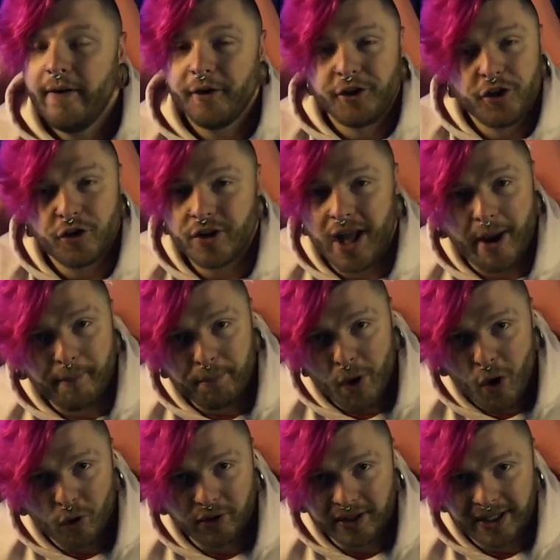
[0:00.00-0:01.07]
you're not
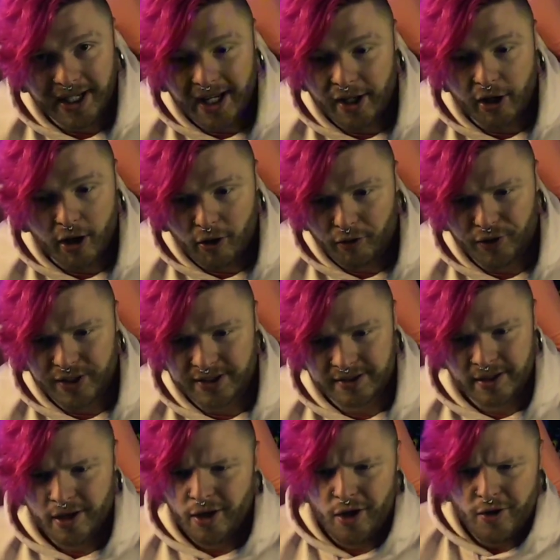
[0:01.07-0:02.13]
pulling in all this
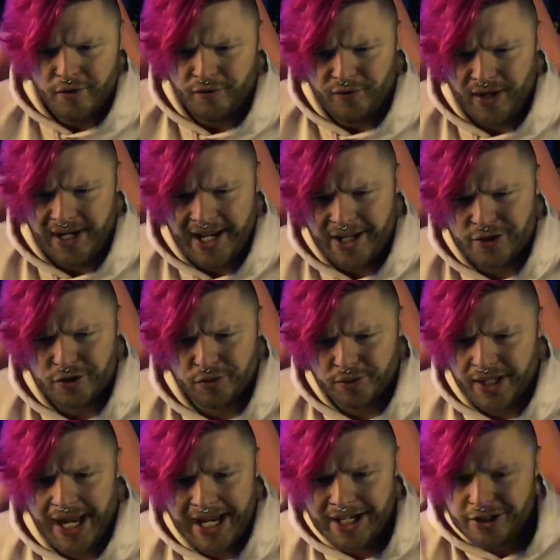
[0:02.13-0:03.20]
financial
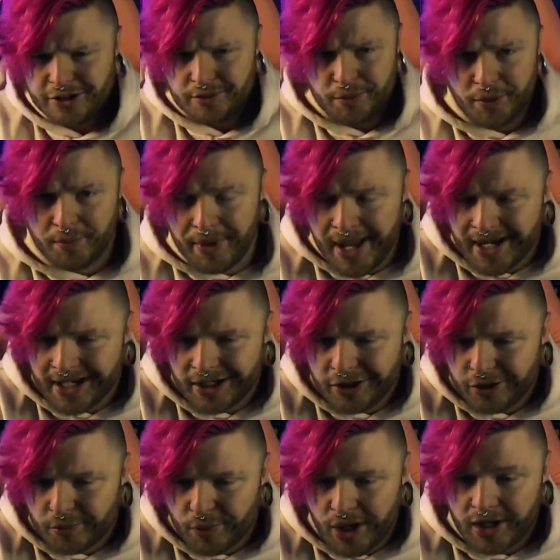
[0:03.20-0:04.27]
gain to put back into
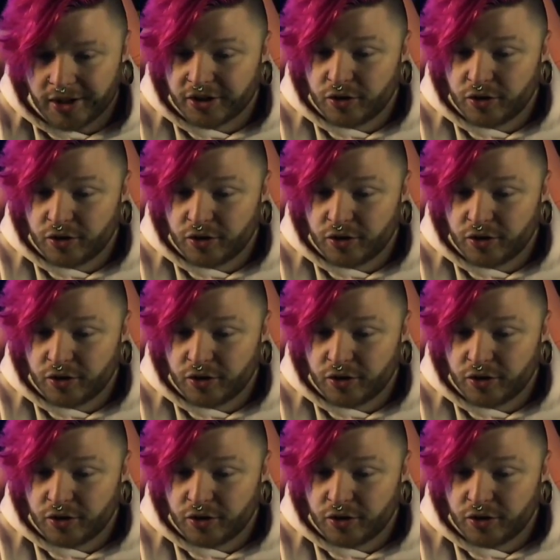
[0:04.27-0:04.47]
your product.